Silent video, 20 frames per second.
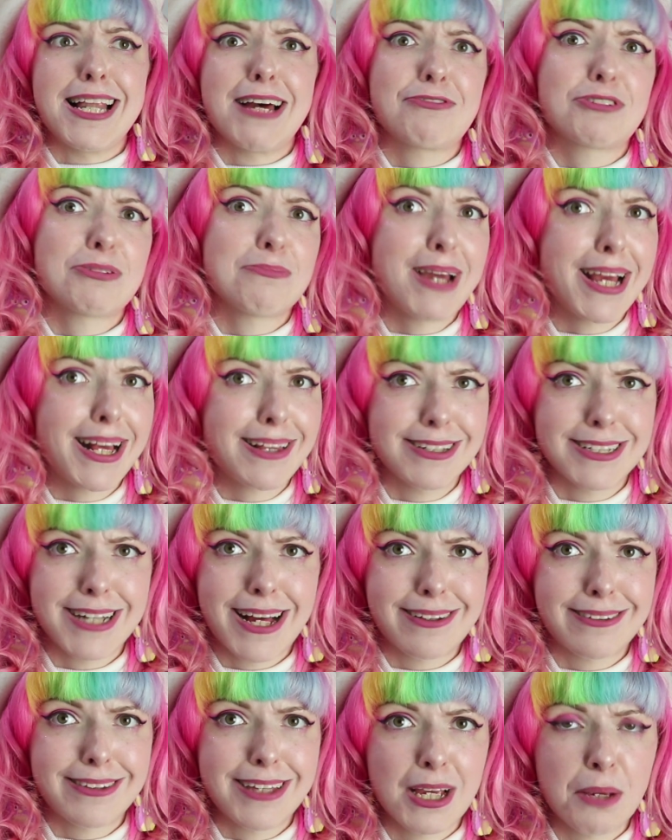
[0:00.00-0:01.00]
have to make the
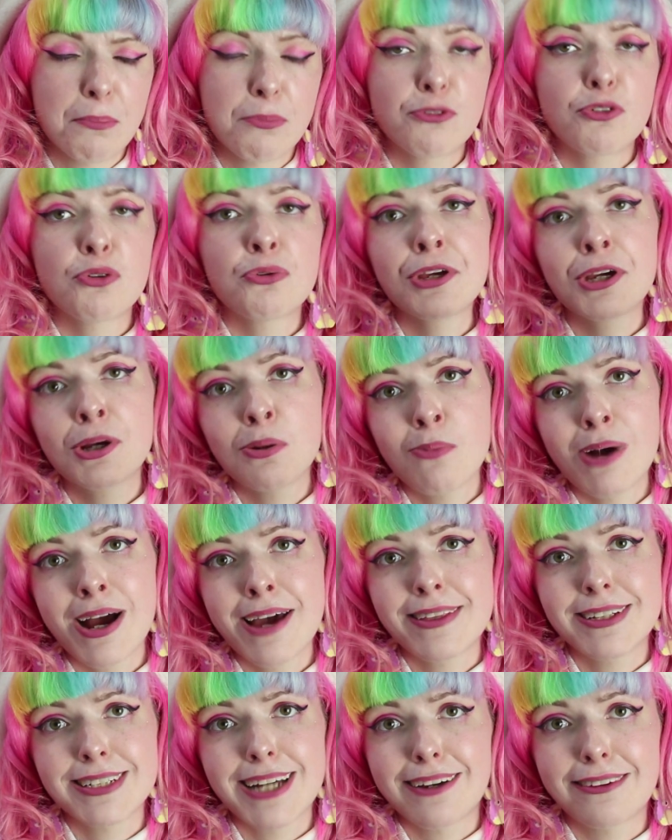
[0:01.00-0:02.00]
dang thing before you can wear
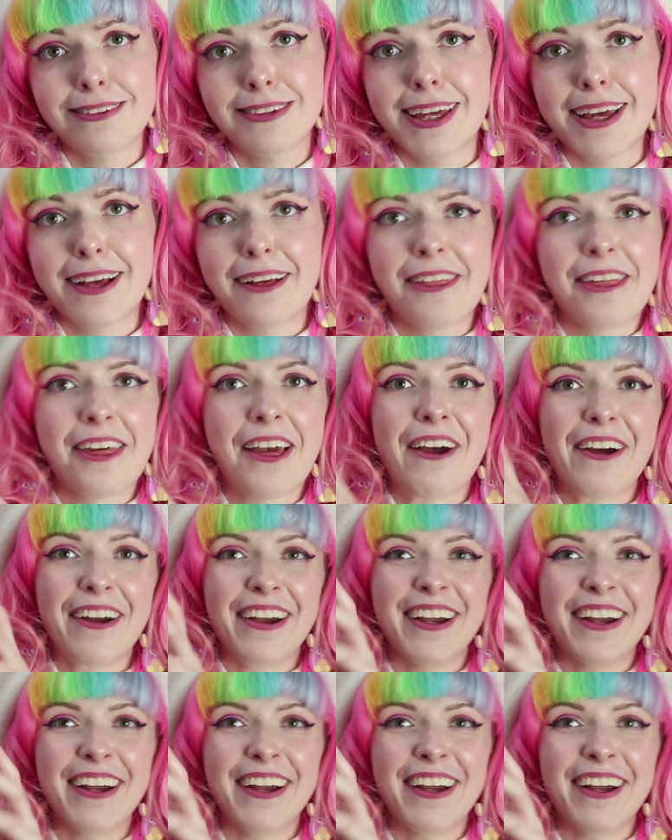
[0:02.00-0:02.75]
the dang thing. So